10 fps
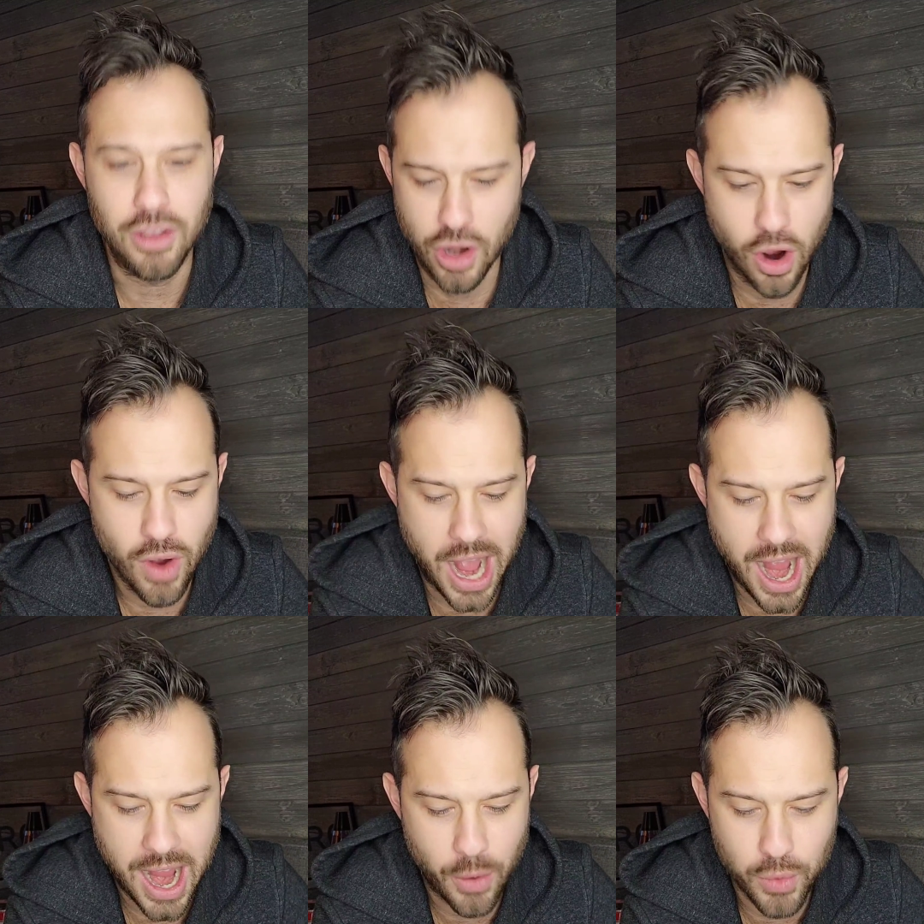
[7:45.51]
You know,
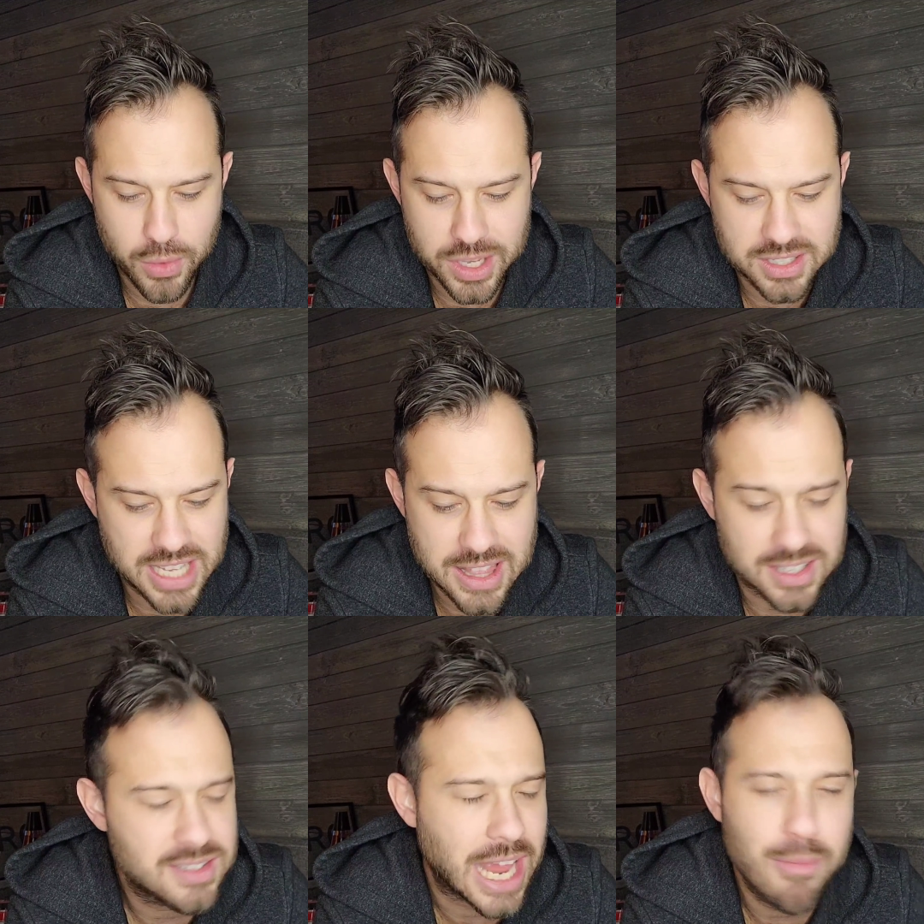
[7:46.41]
we see the
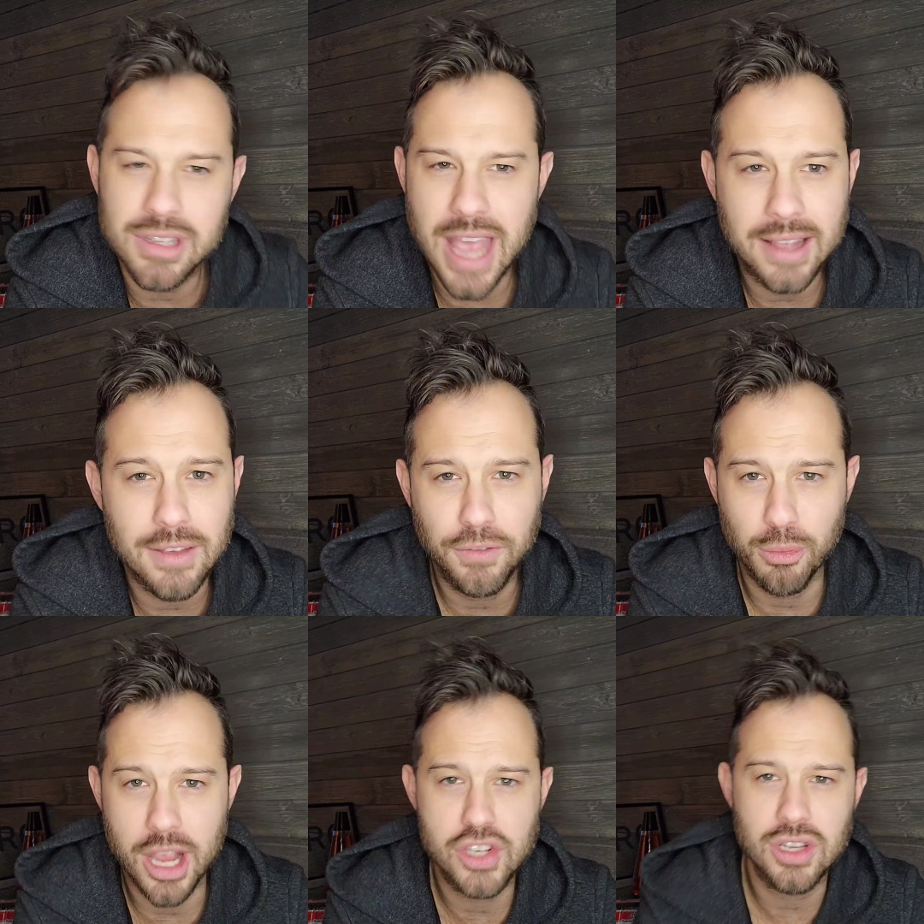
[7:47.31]
same exact
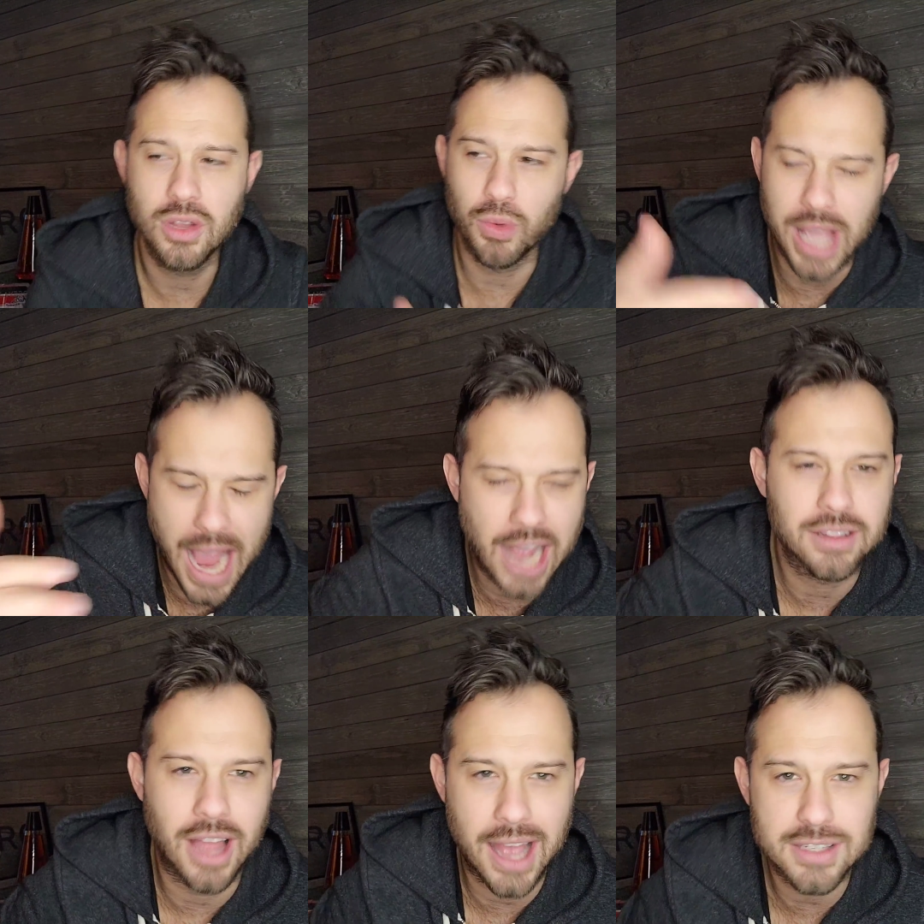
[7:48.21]
information that we
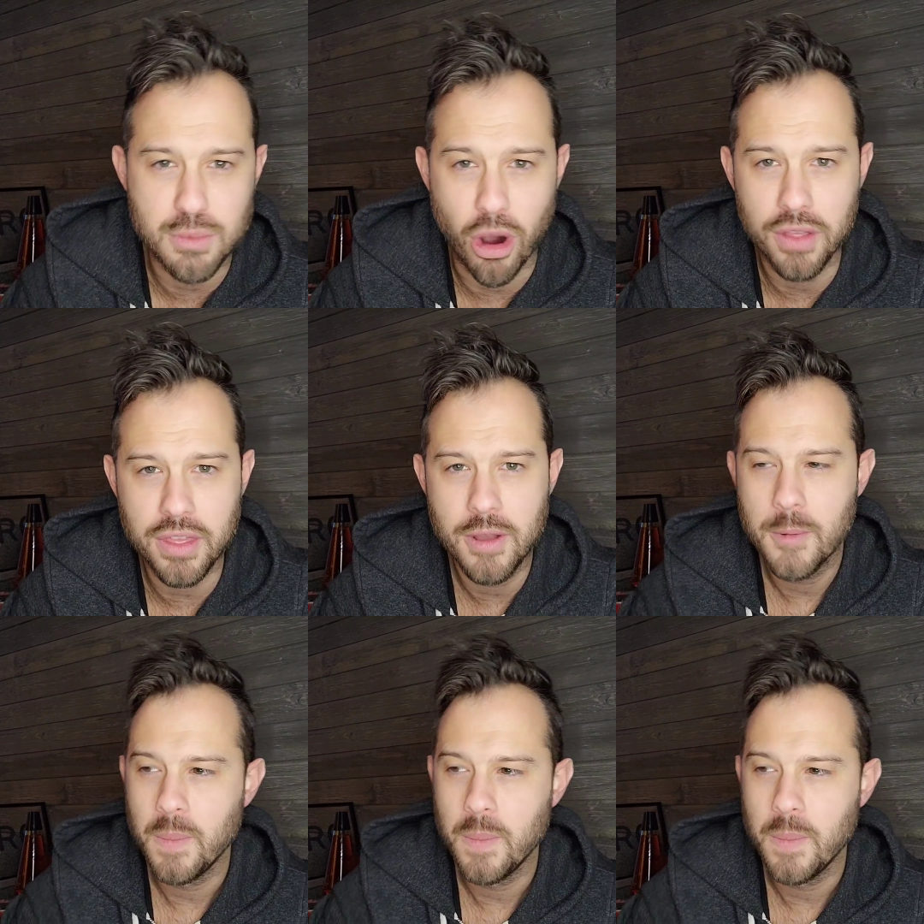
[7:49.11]
had last month,